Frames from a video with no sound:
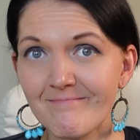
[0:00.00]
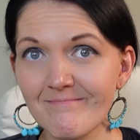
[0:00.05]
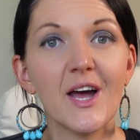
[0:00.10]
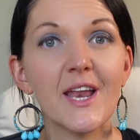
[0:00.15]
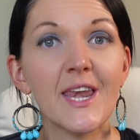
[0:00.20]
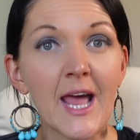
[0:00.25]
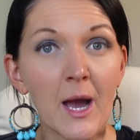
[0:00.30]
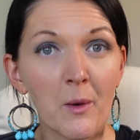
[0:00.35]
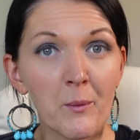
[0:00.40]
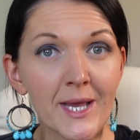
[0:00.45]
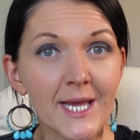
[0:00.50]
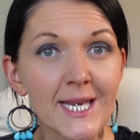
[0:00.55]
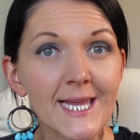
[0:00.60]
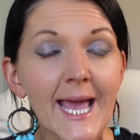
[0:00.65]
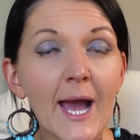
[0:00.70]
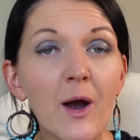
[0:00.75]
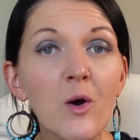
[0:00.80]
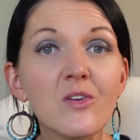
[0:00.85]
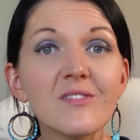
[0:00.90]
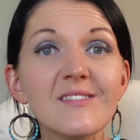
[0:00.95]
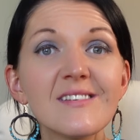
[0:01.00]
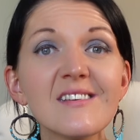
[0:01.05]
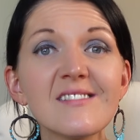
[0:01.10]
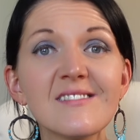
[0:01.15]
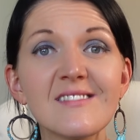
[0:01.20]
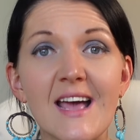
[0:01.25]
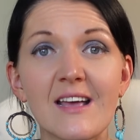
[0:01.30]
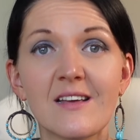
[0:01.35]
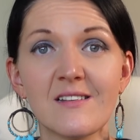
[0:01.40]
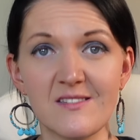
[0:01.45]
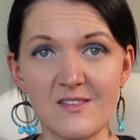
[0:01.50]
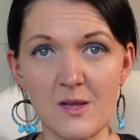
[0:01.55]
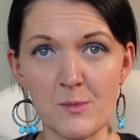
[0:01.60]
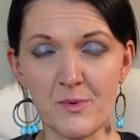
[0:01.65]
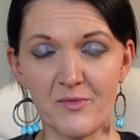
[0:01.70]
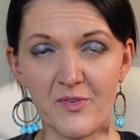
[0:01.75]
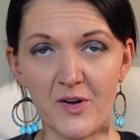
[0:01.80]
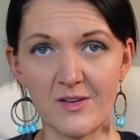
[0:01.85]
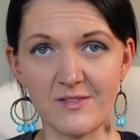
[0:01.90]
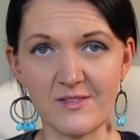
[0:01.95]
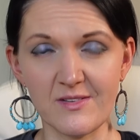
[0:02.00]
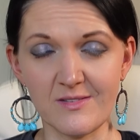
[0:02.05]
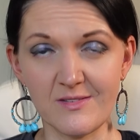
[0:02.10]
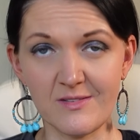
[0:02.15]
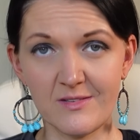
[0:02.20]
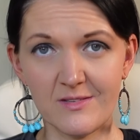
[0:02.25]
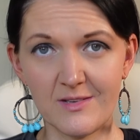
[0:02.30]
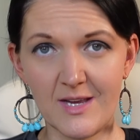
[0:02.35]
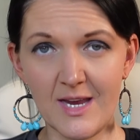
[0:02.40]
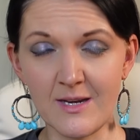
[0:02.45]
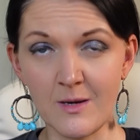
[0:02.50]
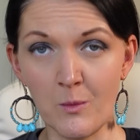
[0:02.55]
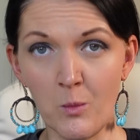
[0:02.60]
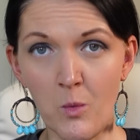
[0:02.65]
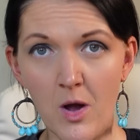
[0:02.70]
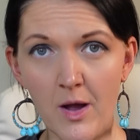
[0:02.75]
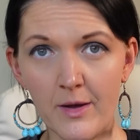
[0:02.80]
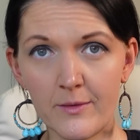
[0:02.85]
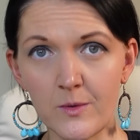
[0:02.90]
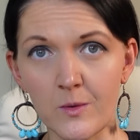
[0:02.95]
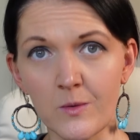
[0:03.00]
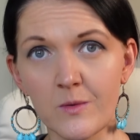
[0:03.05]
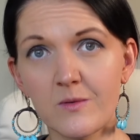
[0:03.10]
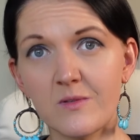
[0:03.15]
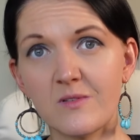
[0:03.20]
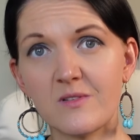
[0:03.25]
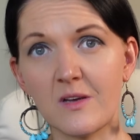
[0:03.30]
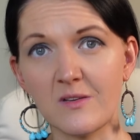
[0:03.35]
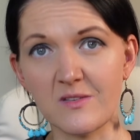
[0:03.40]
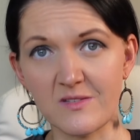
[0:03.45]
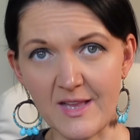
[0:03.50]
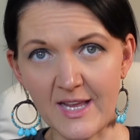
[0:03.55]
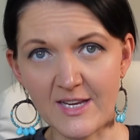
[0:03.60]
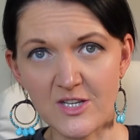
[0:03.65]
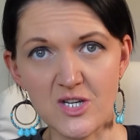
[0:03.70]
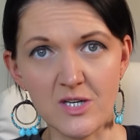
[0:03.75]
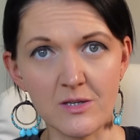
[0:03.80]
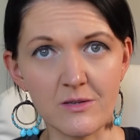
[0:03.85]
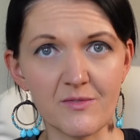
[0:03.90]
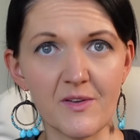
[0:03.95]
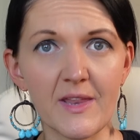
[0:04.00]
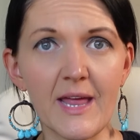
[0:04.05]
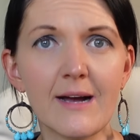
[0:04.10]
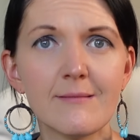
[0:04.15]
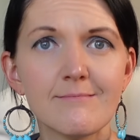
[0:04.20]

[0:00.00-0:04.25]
Now we're going to get on to second supervisors in a while, so stay tuned for